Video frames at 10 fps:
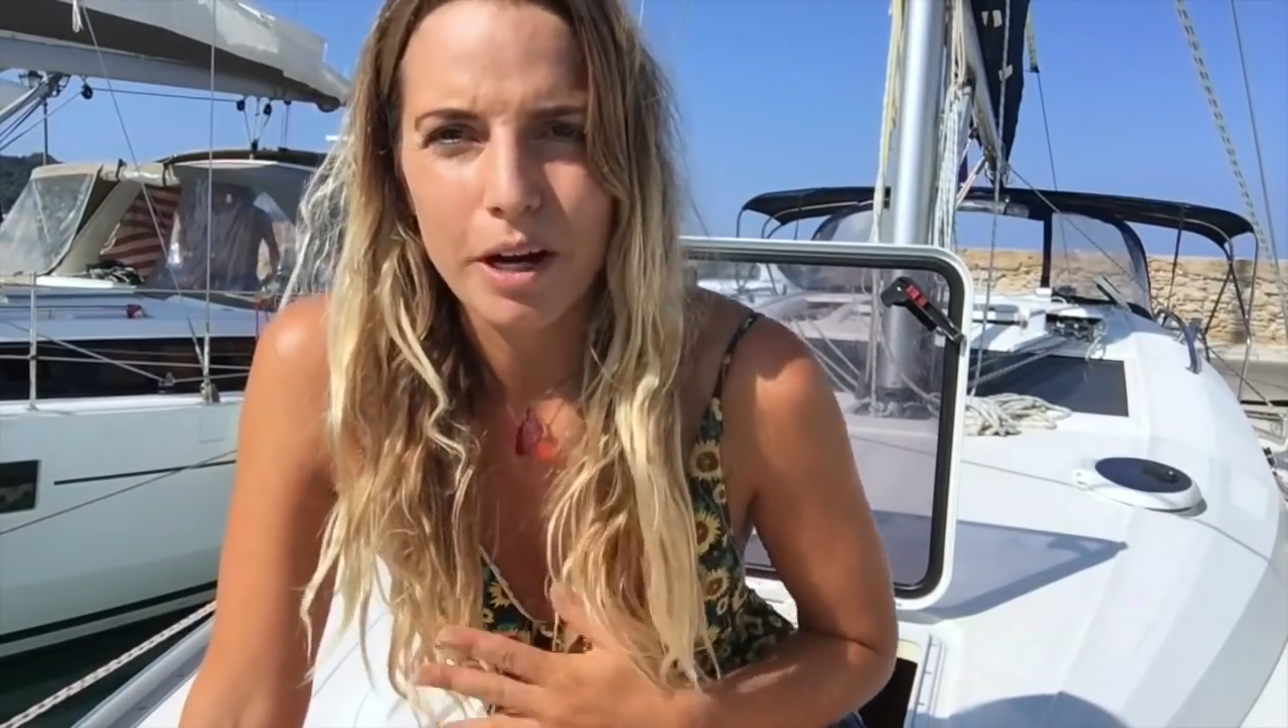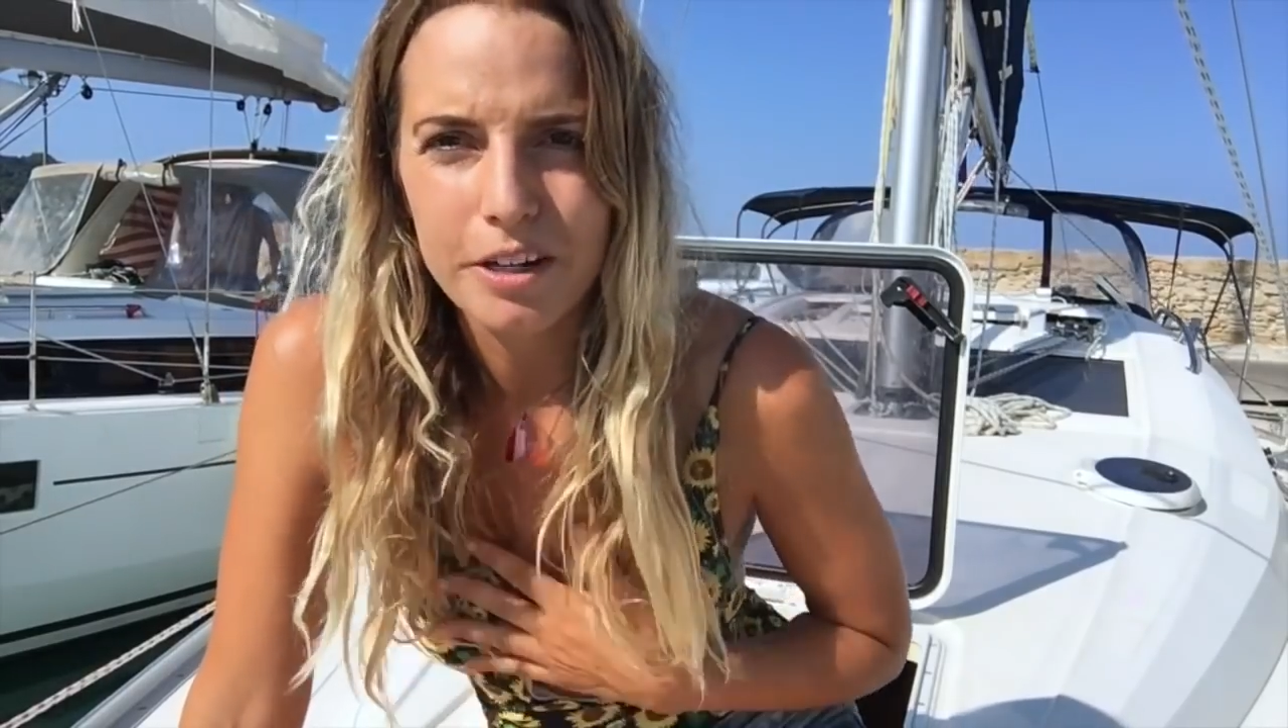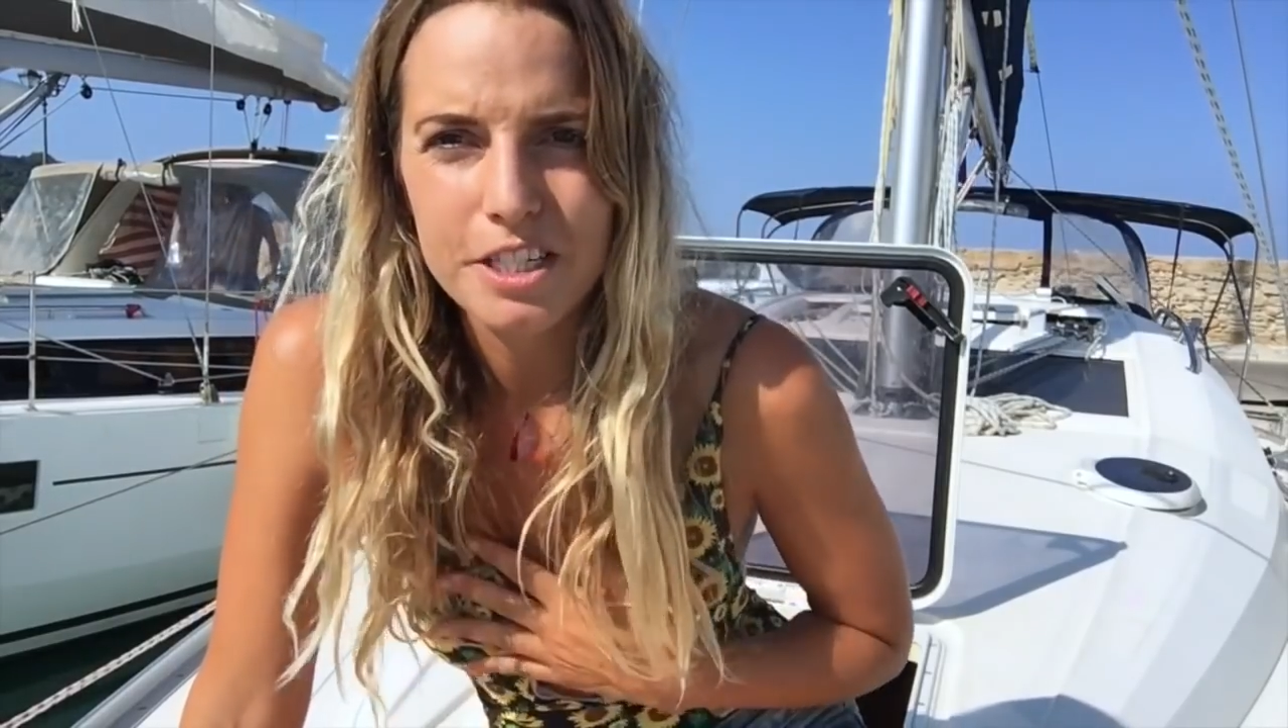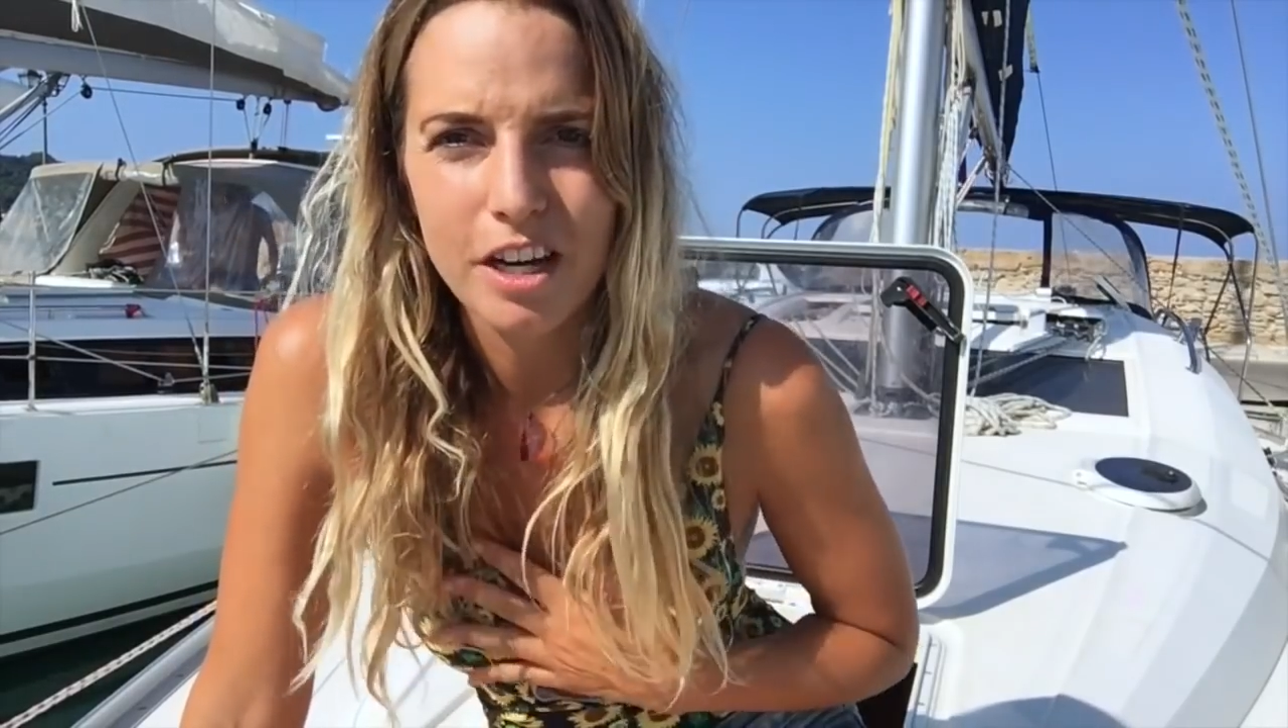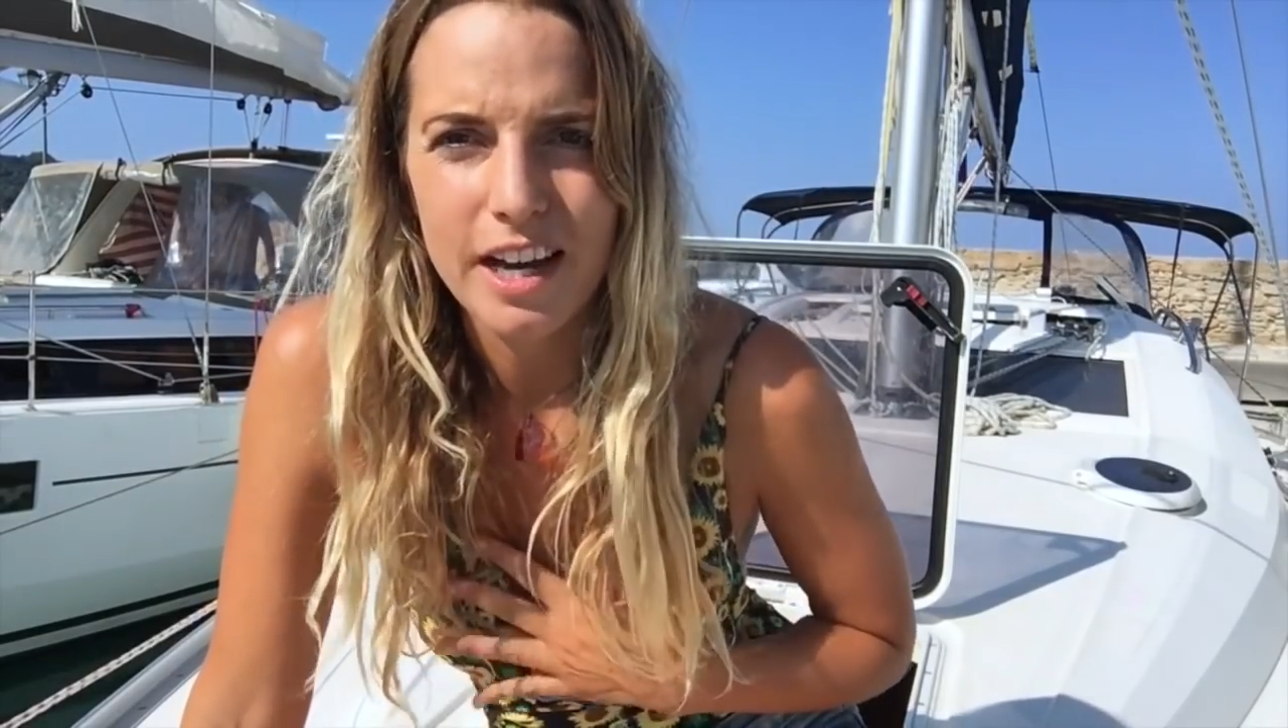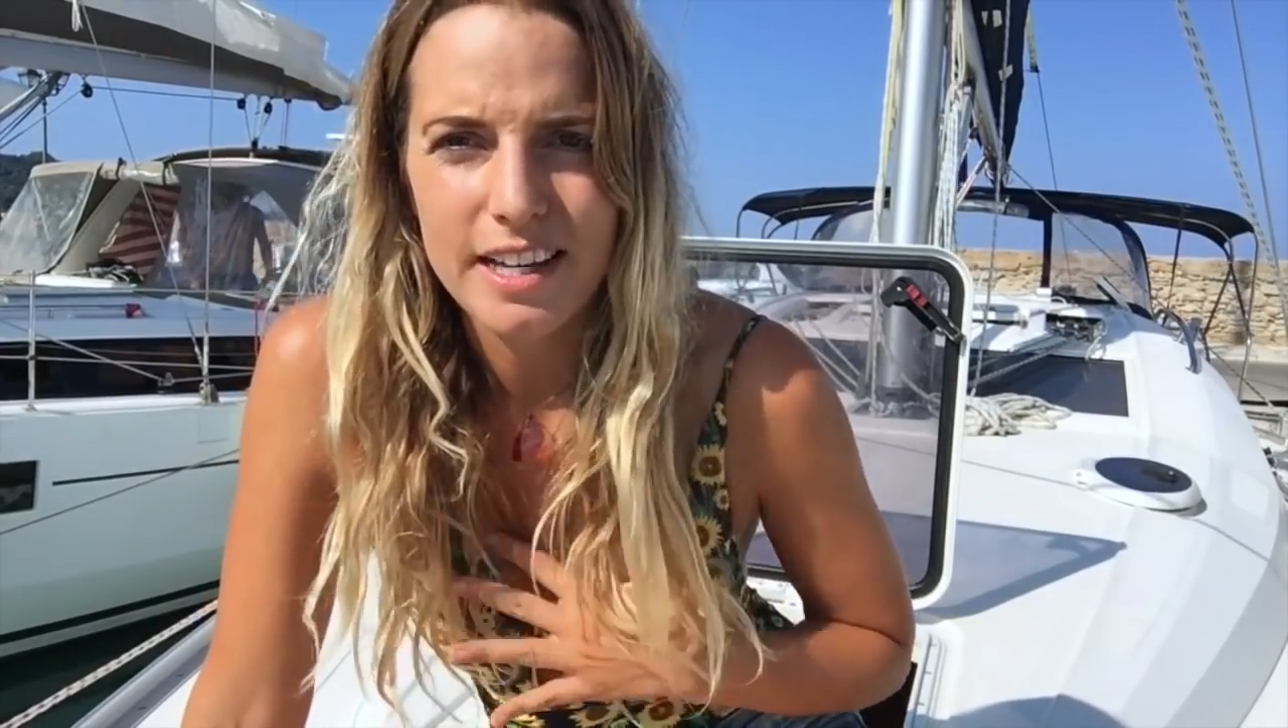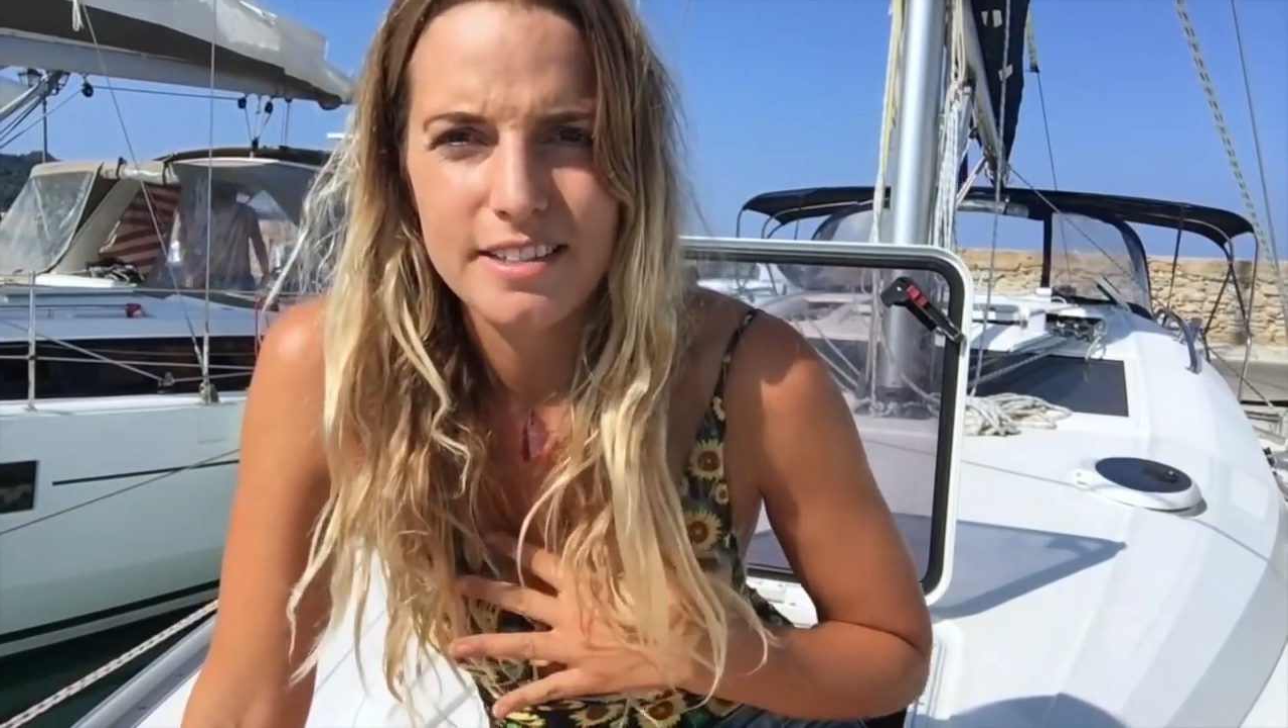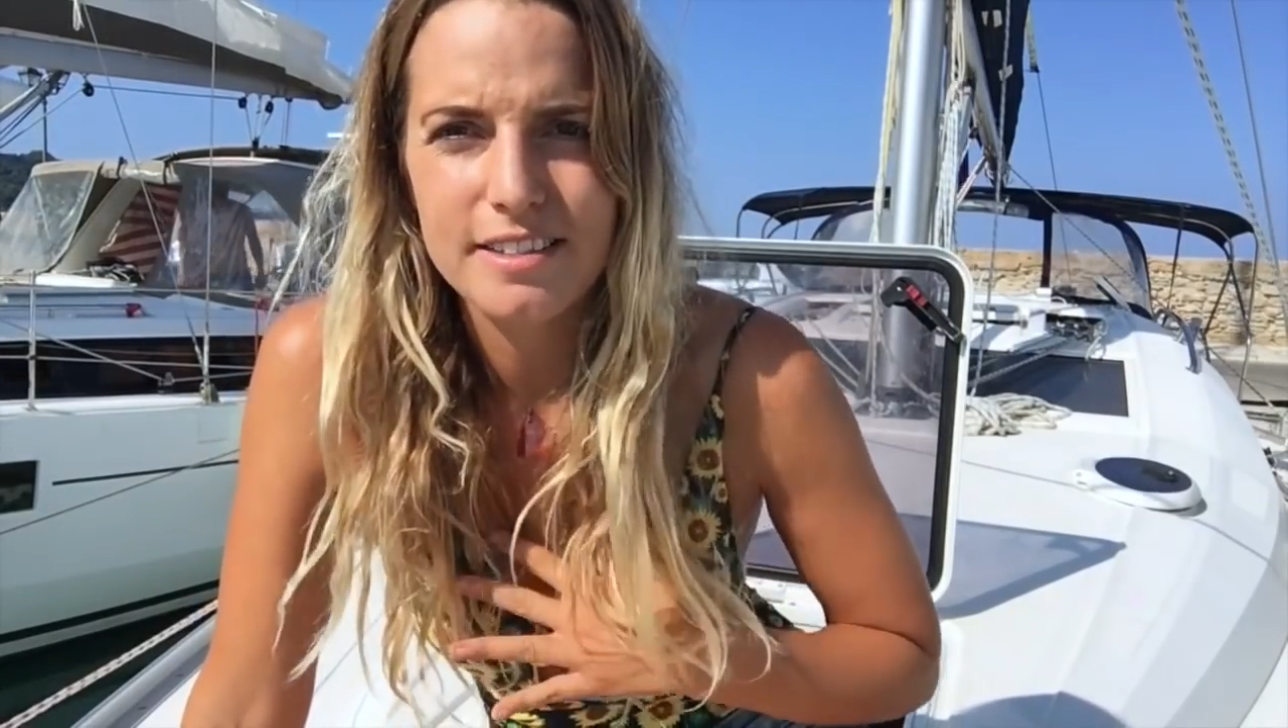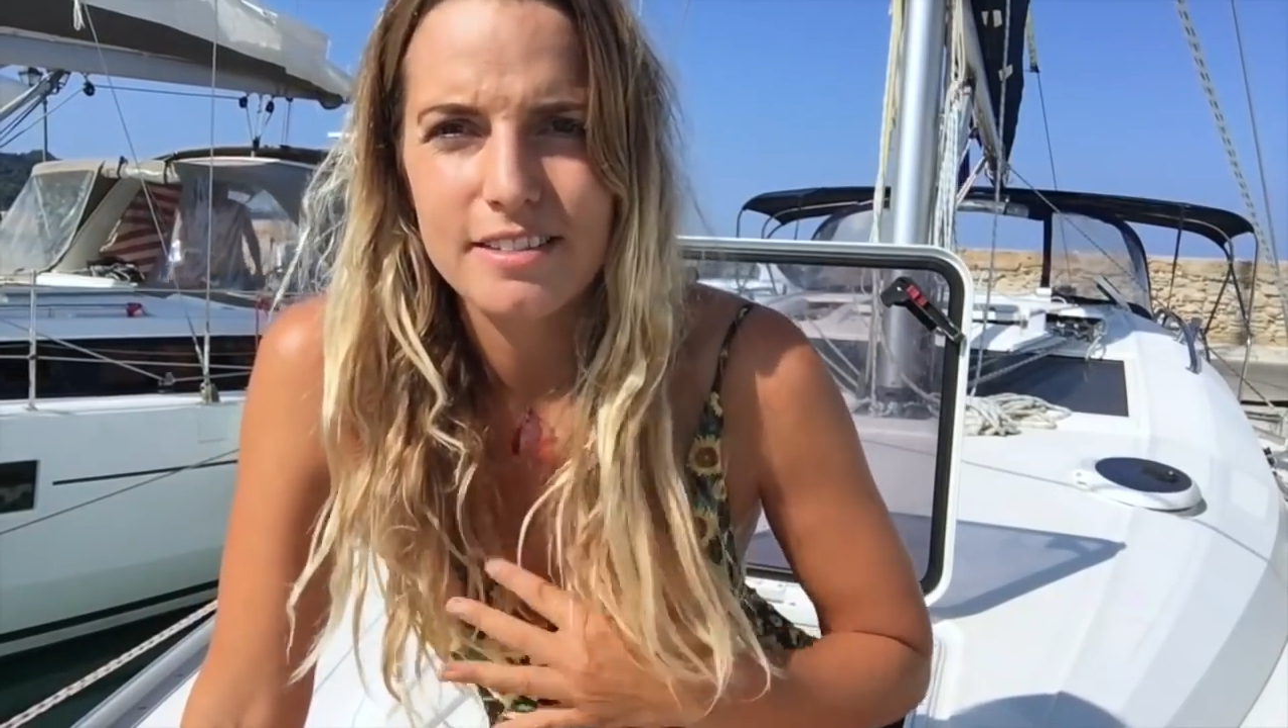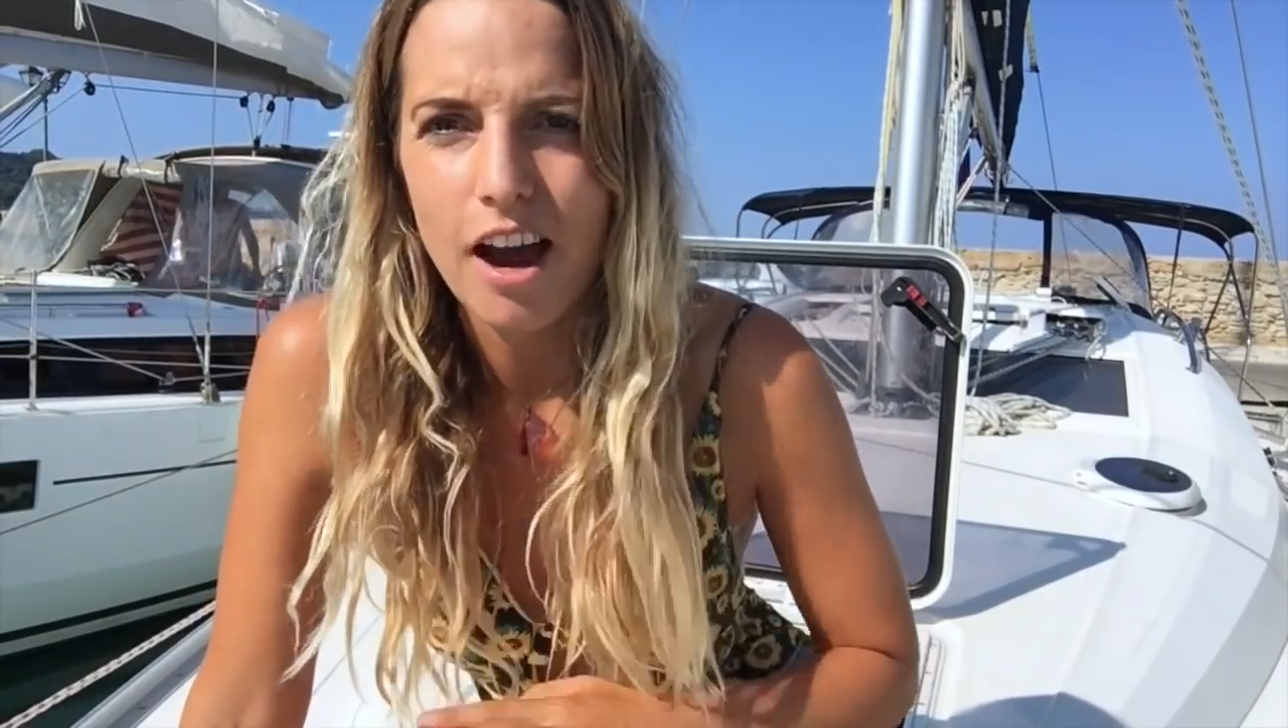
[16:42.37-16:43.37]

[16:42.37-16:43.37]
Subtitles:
prioritize